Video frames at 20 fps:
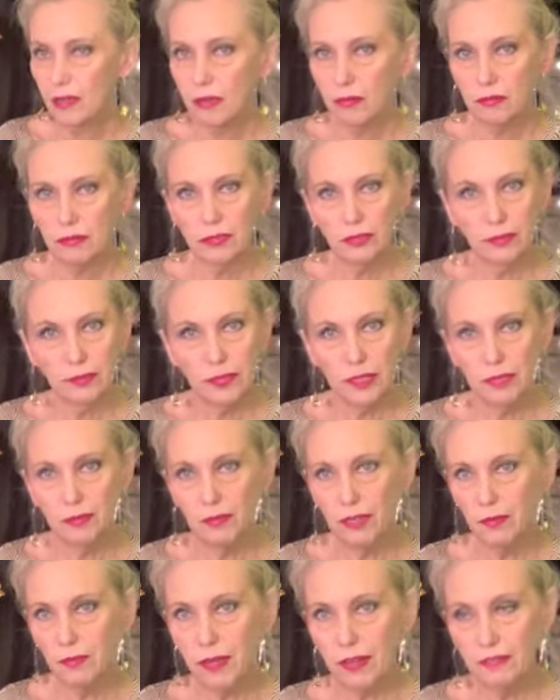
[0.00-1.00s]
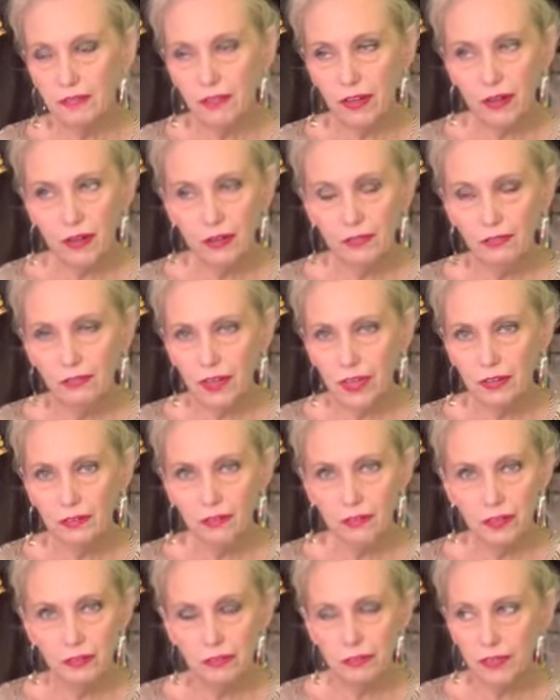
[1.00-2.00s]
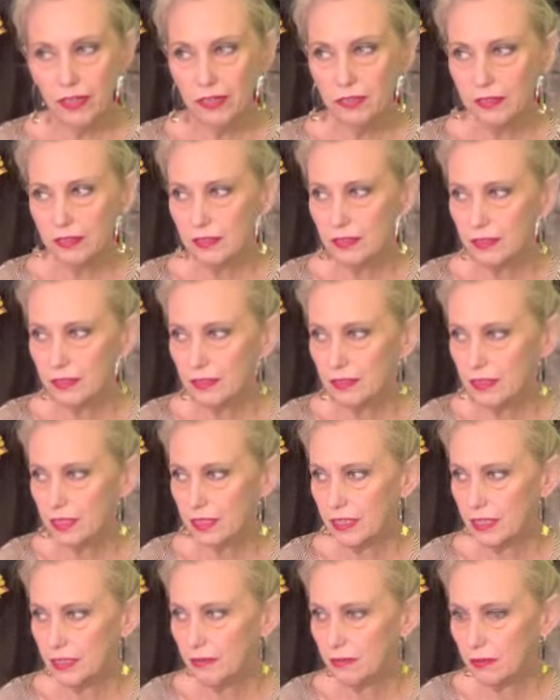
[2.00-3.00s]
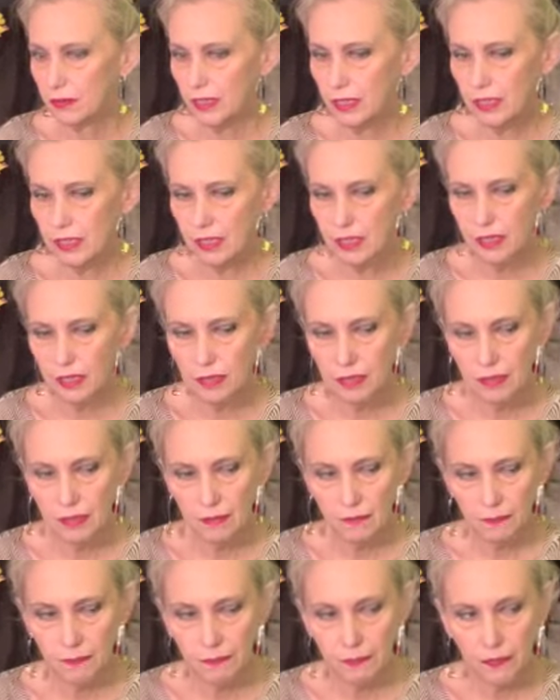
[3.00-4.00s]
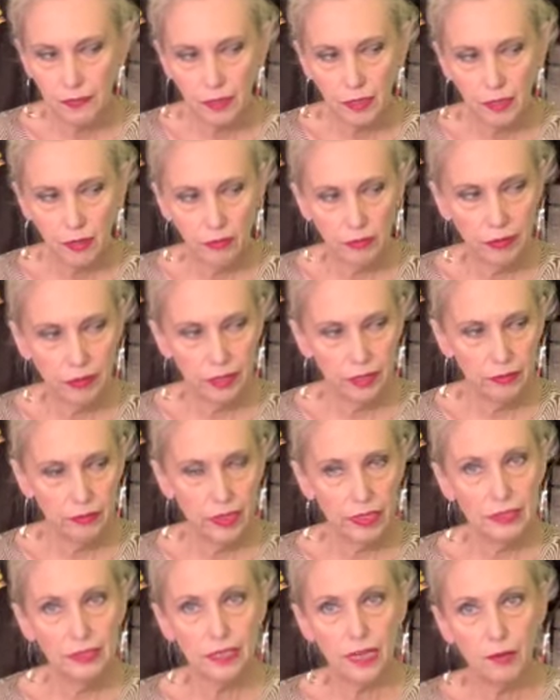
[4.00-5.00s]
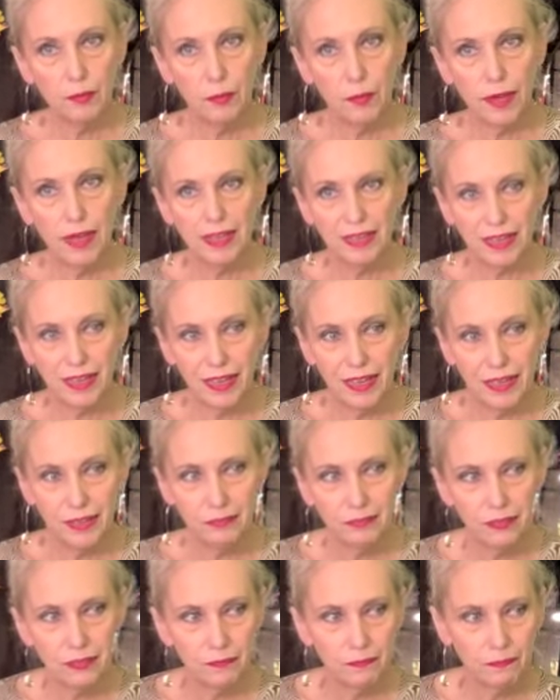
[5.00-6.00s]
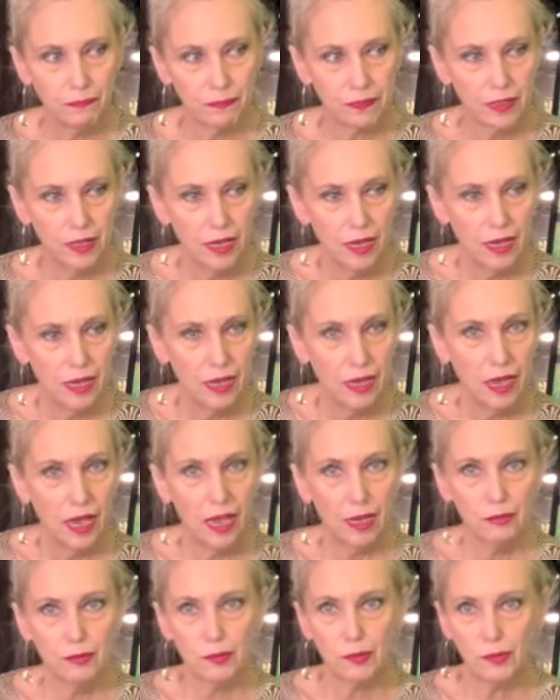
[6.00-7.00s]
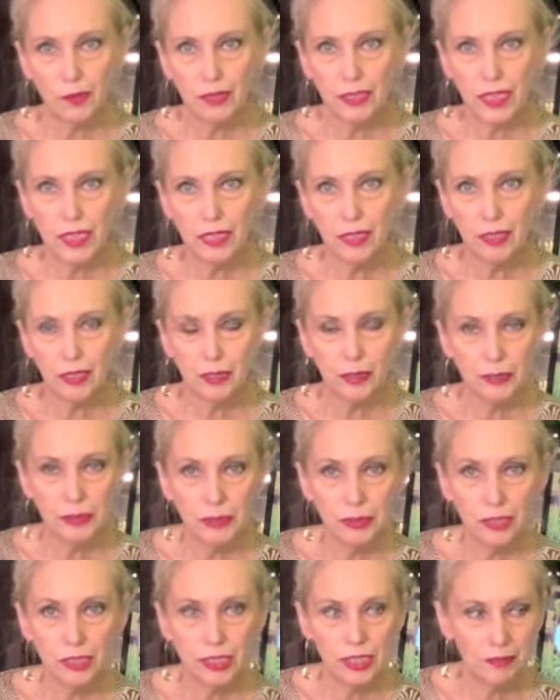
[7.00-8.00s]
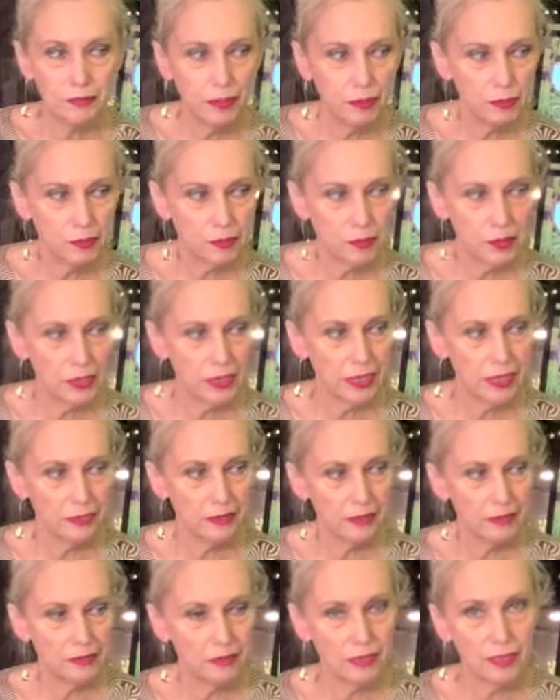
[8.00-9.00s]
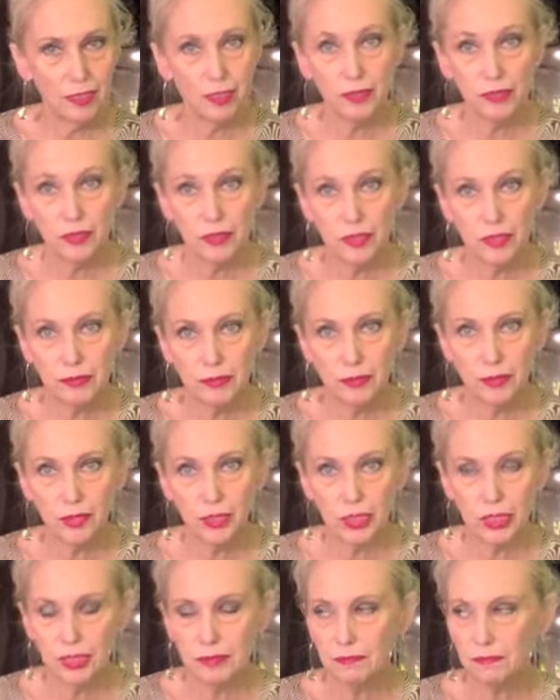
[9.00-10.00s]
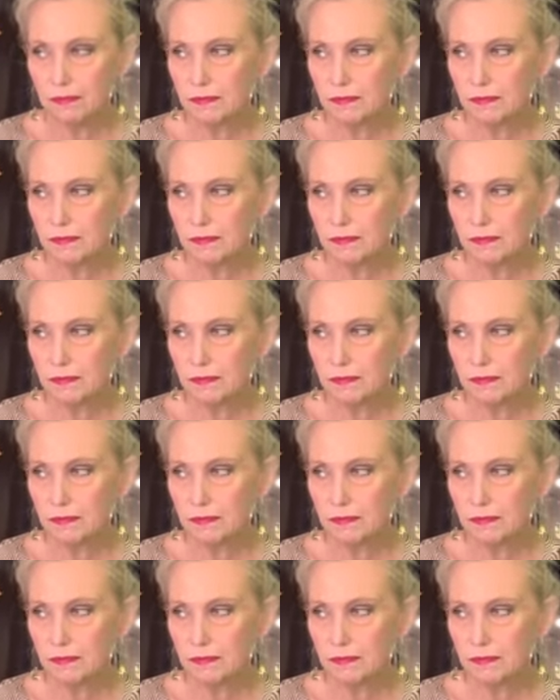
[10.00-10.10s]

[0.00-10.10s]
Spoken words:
is really one of my very favorite fragrances, and it's a really, really great time of my life. I was working on a cruise ship. I was working as a singer on a cruise ship,